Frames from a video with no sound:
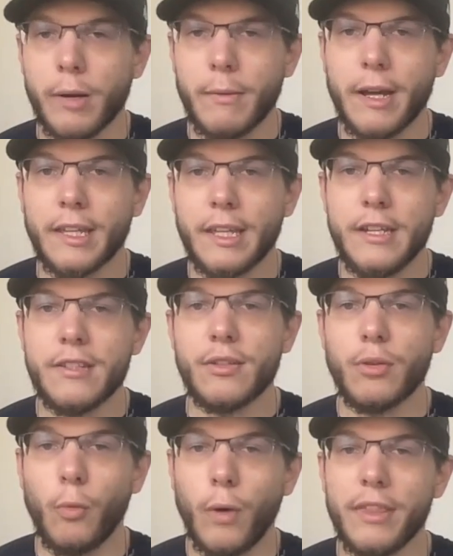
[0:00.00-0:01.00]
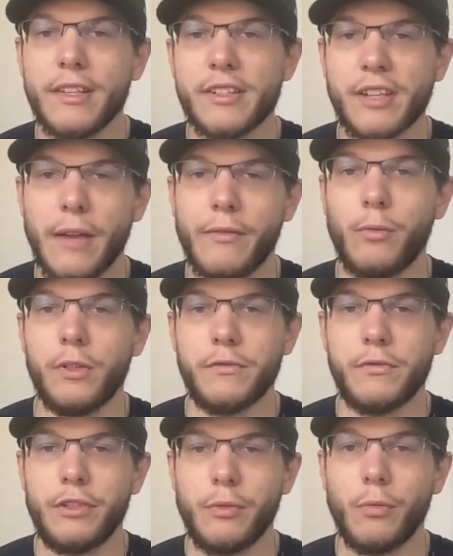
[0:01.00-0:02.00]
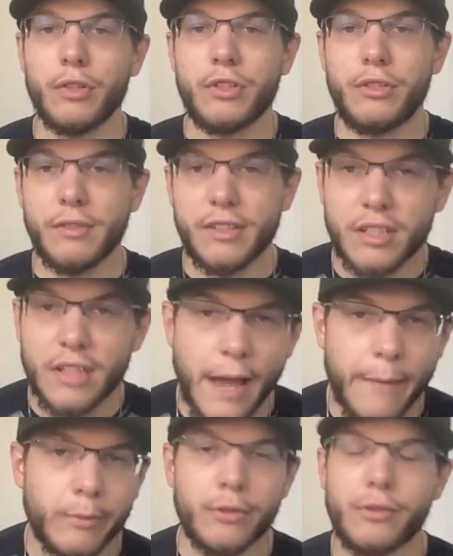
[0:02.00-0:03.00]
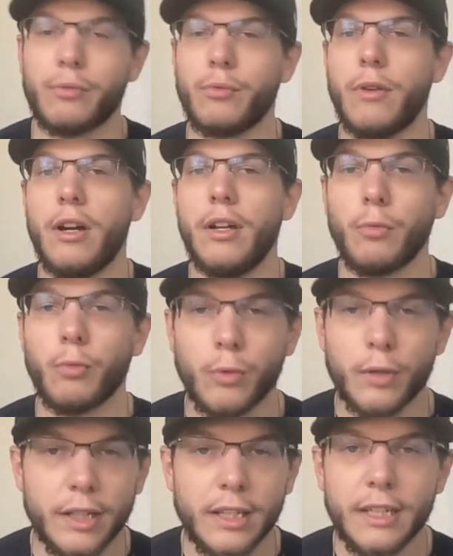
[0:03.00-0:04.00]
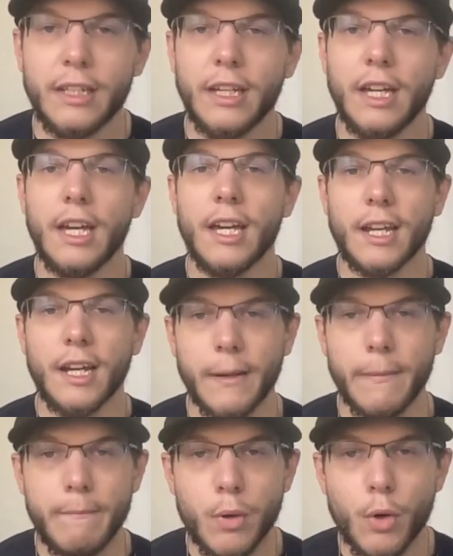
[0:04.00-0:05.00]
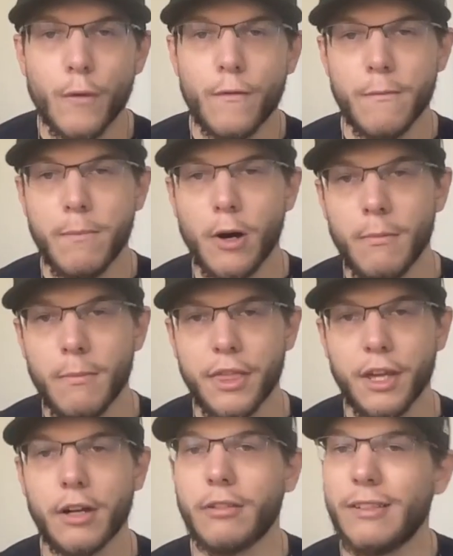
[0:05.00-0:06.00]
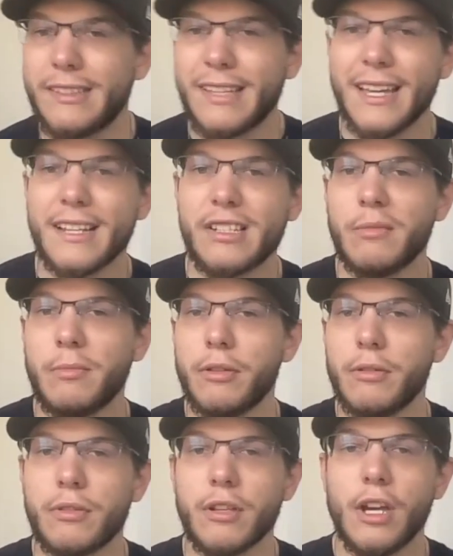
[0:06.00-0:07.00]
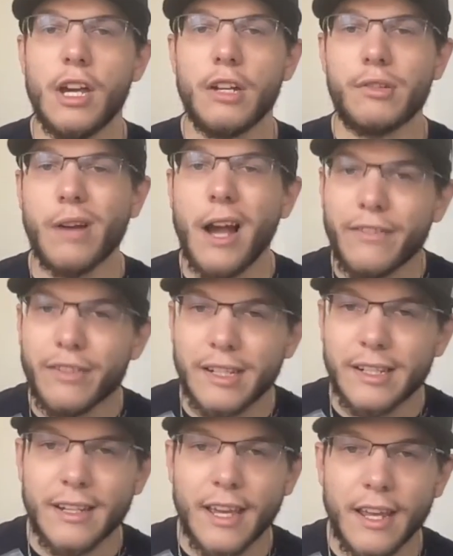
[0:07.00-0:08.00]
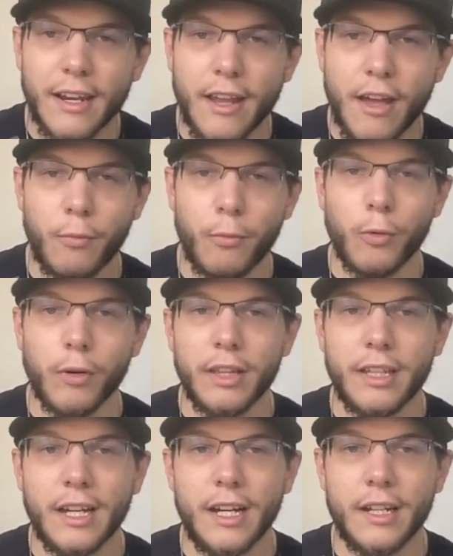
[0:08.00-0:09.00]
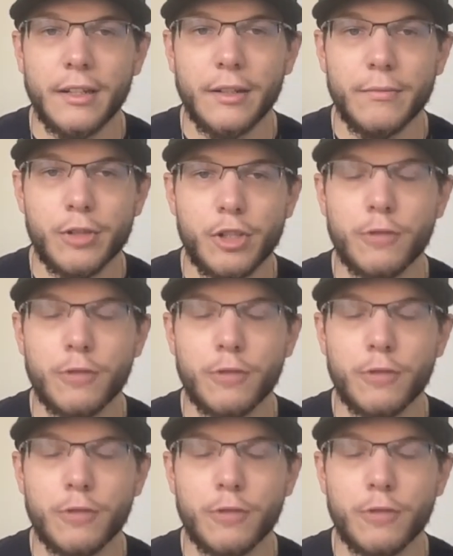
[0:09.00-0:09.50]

of my keys to win this game for West Virginia was to establish the run, really kind of move the ball methodically, take some of those drives and really kind of